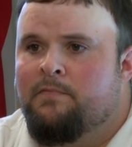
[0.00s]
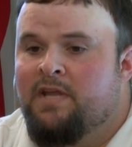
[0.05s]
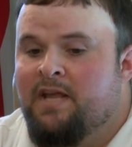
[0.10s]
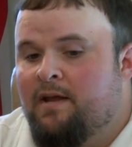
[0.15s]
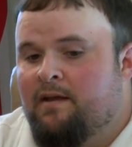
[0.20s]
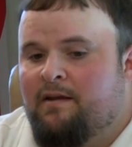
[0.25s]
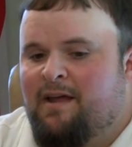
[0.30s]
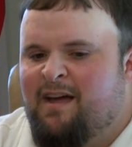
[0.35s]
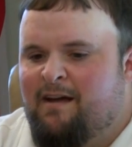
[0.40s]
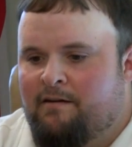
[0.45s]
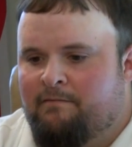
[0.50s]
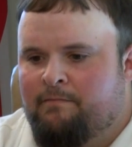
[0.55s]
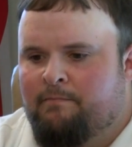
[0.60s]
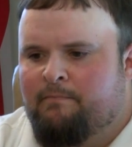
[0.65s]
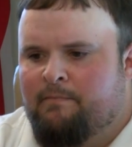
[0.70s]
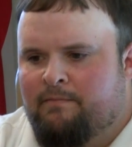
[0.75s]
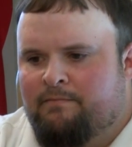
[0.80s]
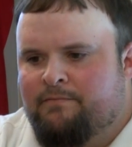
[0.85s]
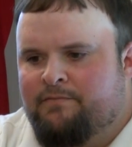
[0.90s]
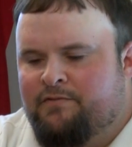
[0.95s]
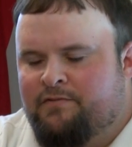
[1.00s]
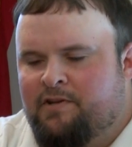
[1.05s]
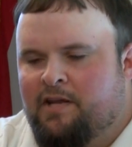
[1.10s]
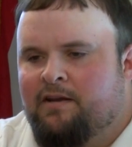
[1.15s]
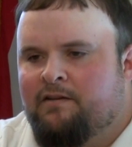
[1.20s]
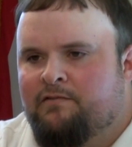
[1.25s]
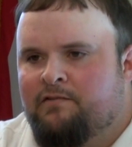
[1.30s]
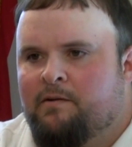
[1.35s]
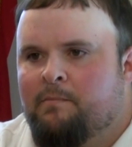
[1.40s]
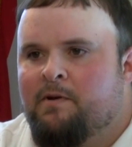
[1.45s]
Yeah, I've
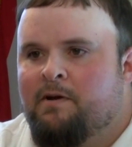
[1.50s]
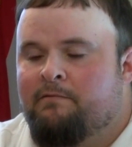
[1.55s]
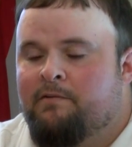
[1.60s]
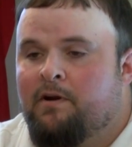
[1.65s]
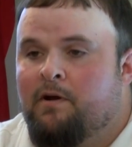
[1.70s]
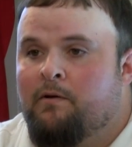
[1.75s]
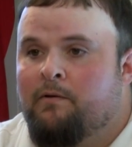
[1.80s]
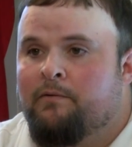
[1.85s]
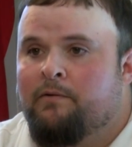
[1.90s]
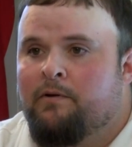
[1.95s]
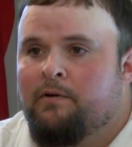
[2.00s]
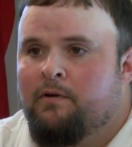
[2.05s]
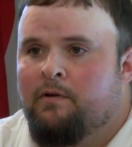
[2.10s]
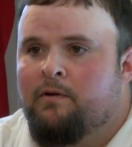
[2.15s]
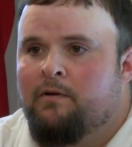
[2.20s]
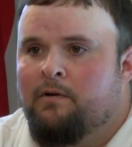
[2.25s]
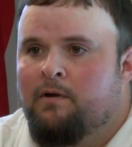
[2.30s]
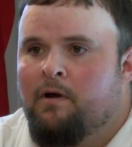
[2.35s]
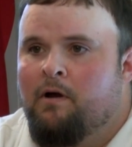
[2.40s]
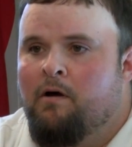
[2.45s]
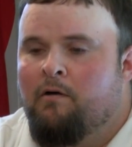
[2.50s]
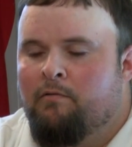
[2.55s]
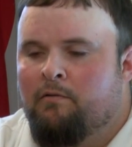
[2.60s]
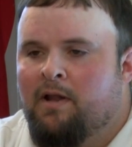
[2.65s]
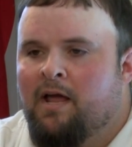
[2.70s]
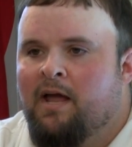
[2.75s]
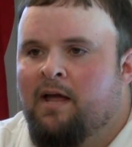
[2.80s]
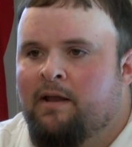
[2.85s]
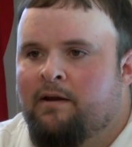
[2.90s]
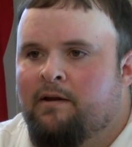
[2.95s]
seen some of it
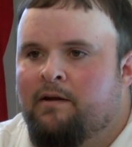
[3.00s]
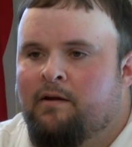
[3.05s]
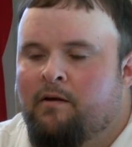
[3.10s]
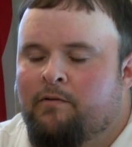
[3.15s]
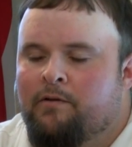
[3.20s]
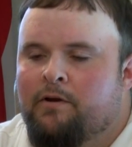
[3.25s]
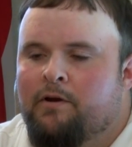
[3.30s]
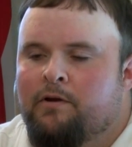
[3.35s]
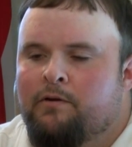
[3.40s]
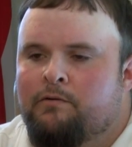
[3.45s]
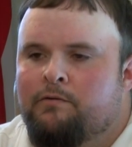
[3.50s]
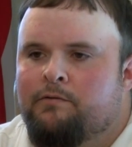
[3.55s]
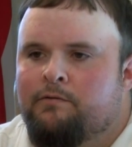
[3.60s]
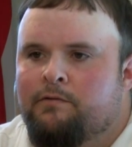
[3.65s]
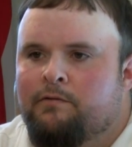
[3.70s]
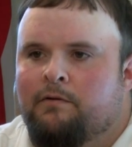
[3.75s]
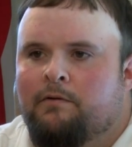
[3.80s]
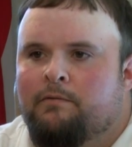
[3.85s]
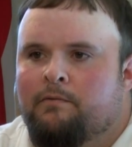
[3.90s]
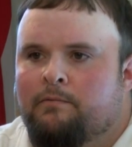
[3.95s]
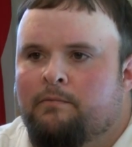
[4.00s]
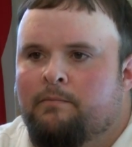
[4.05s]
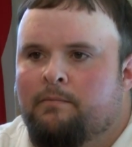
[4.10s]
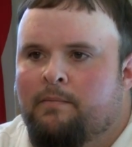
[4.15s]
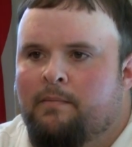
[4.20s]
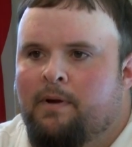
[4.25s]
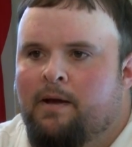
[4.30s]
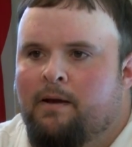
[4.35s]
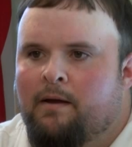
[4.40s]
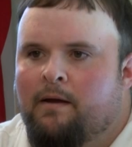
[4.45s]
online and on the news. So
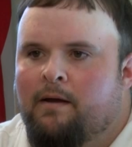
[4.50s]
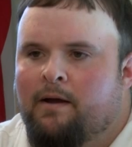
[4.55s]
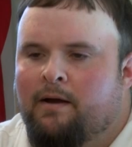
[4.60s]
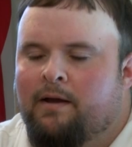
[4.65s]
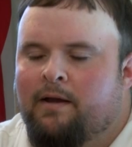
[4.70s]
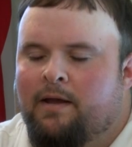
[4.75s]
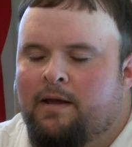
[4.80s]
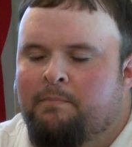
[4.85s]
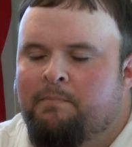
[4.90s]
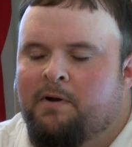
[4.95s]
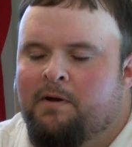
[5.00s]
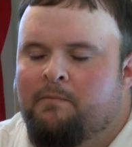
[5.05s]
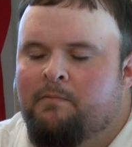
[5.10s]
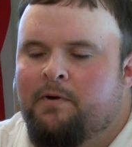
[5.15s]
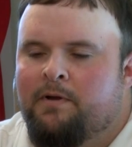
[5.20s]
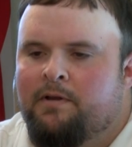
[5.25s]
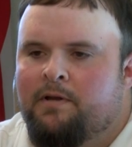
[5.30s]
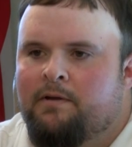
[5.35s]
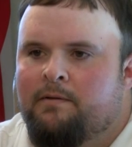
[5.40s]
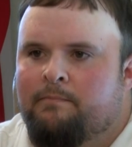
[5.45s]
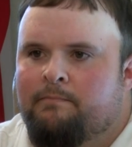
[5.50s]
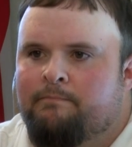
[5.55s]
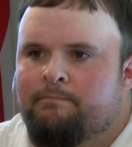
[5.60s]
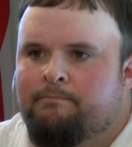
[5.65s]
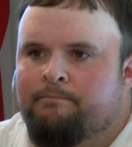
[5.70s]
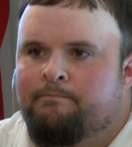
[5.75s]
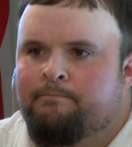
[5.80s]
I can keep up with it.